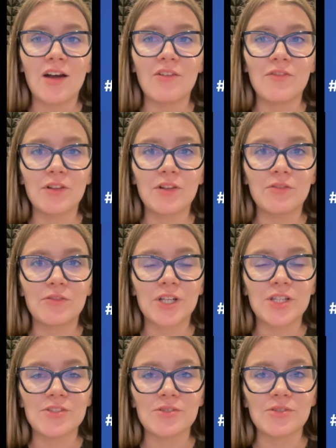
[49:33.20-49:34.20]
feel free
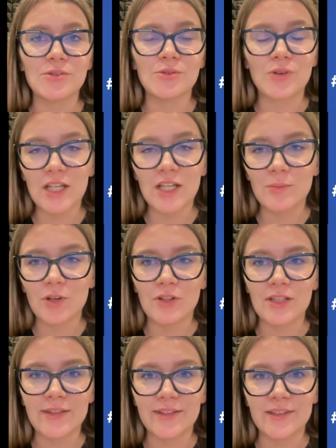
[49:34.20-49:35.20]
to write me on
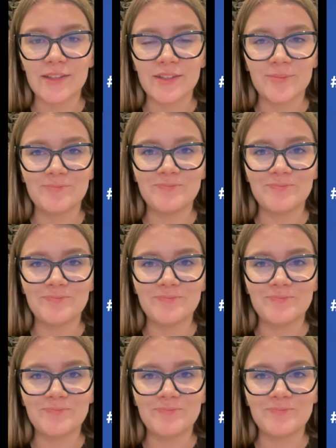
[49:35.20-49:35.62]
LinkedIn.